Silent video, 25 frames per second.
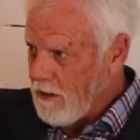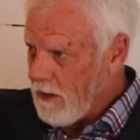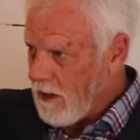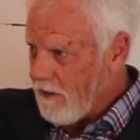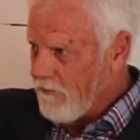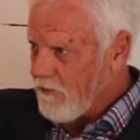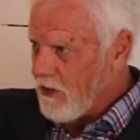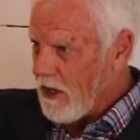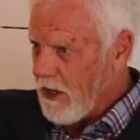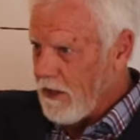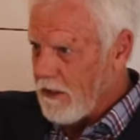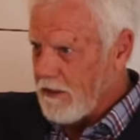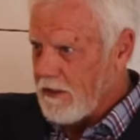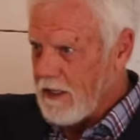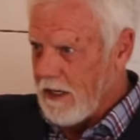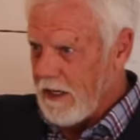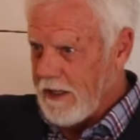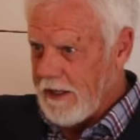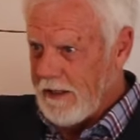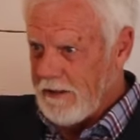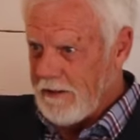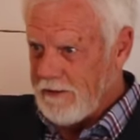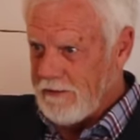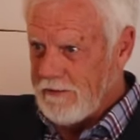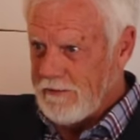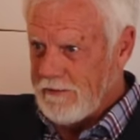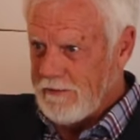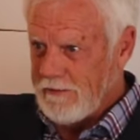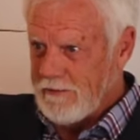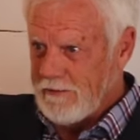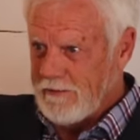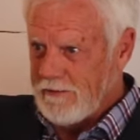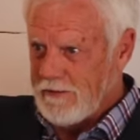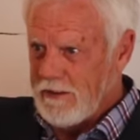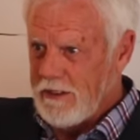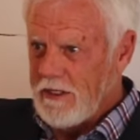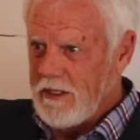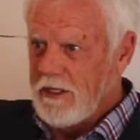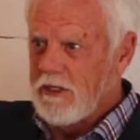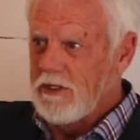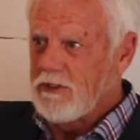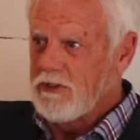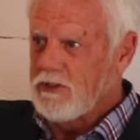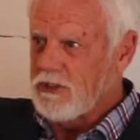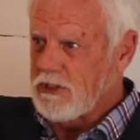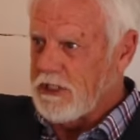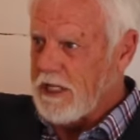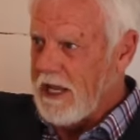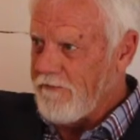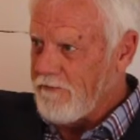of the unclean,
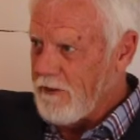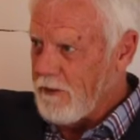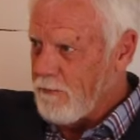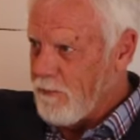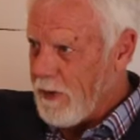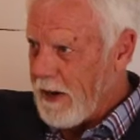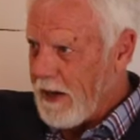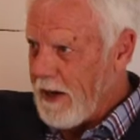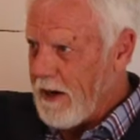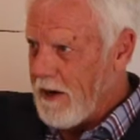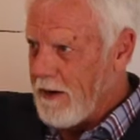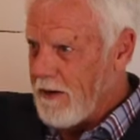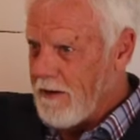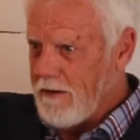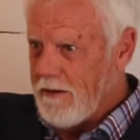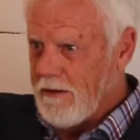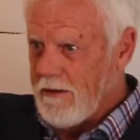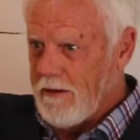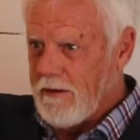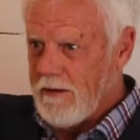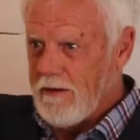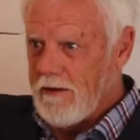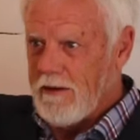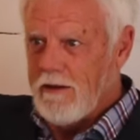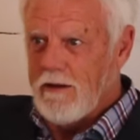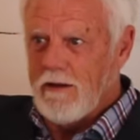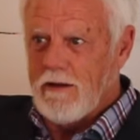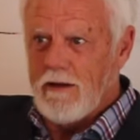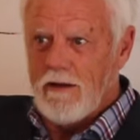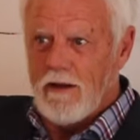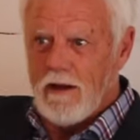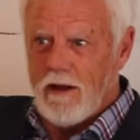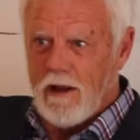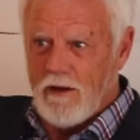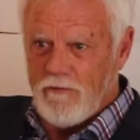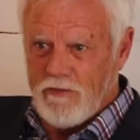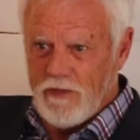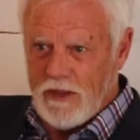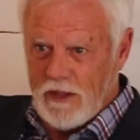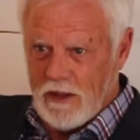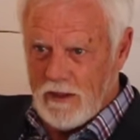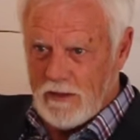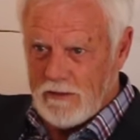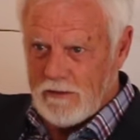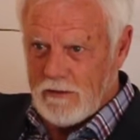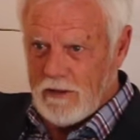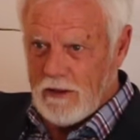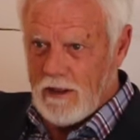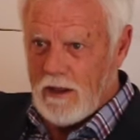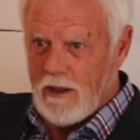seven pair of the,
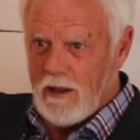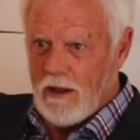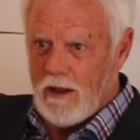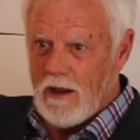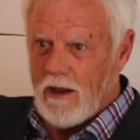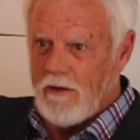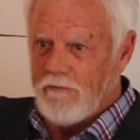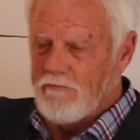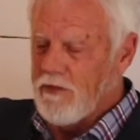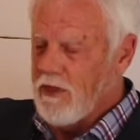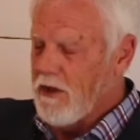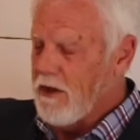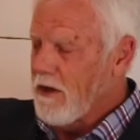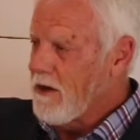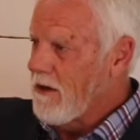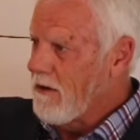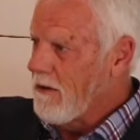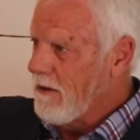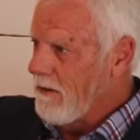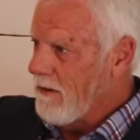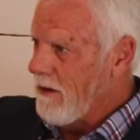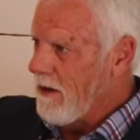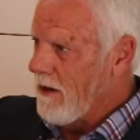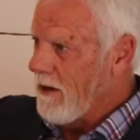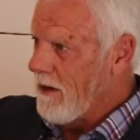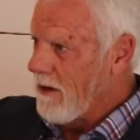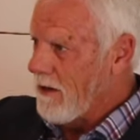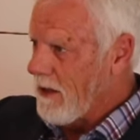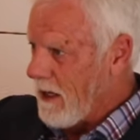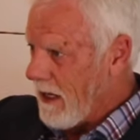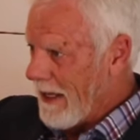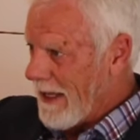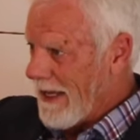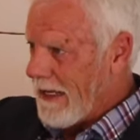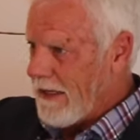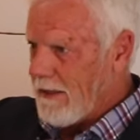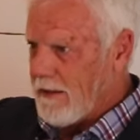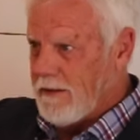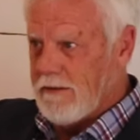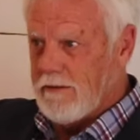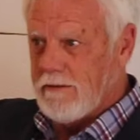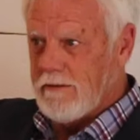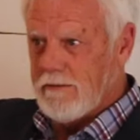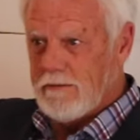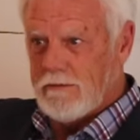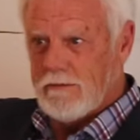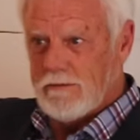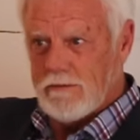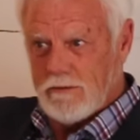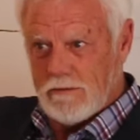un, uh, of the uh, clean.
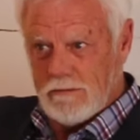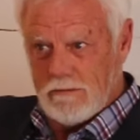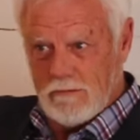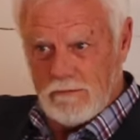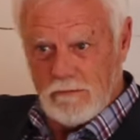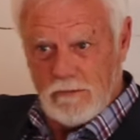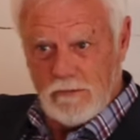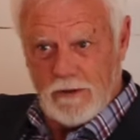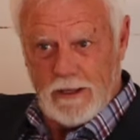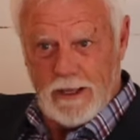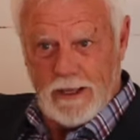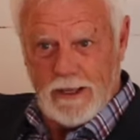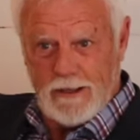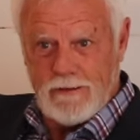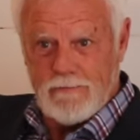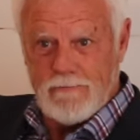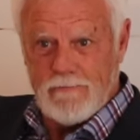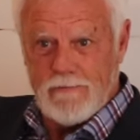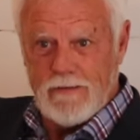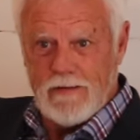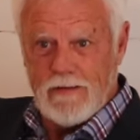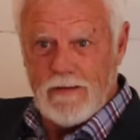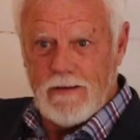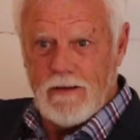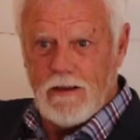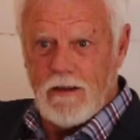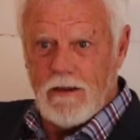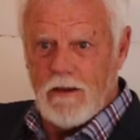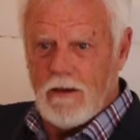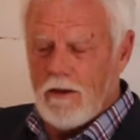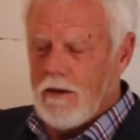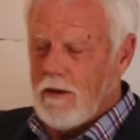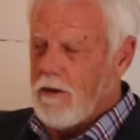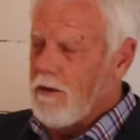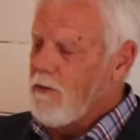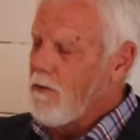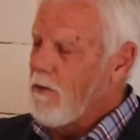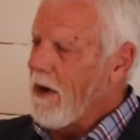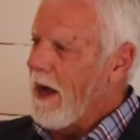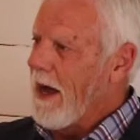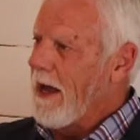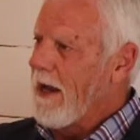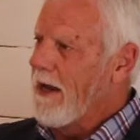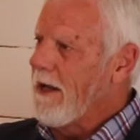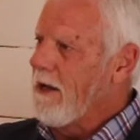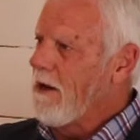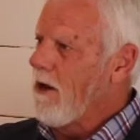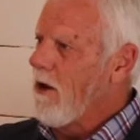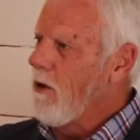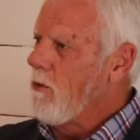Okay? Well, how
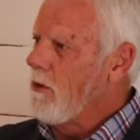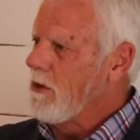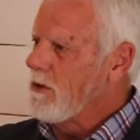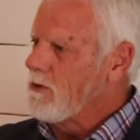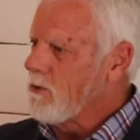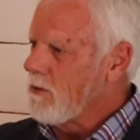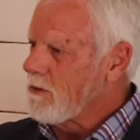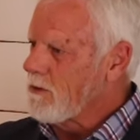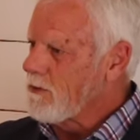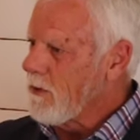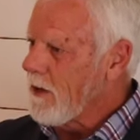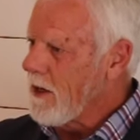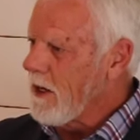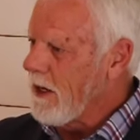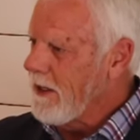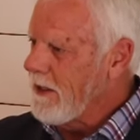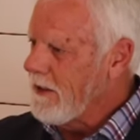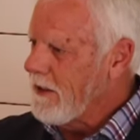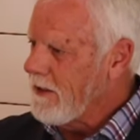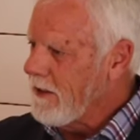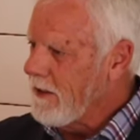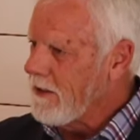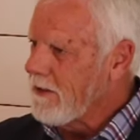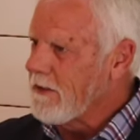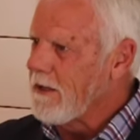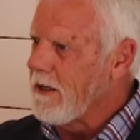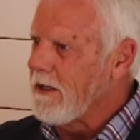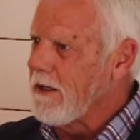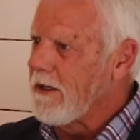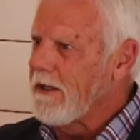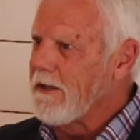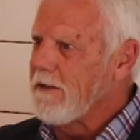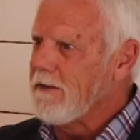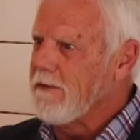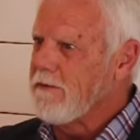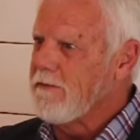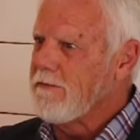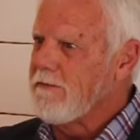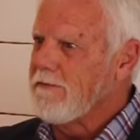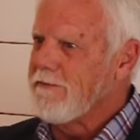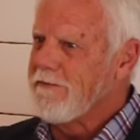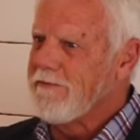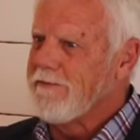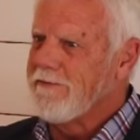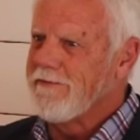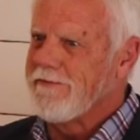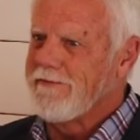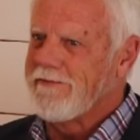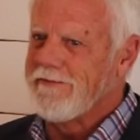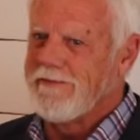do you know which ones were clean and unclean?
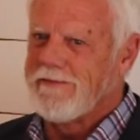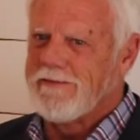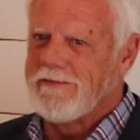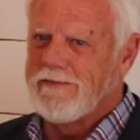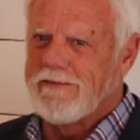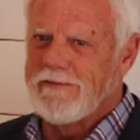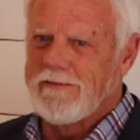Right.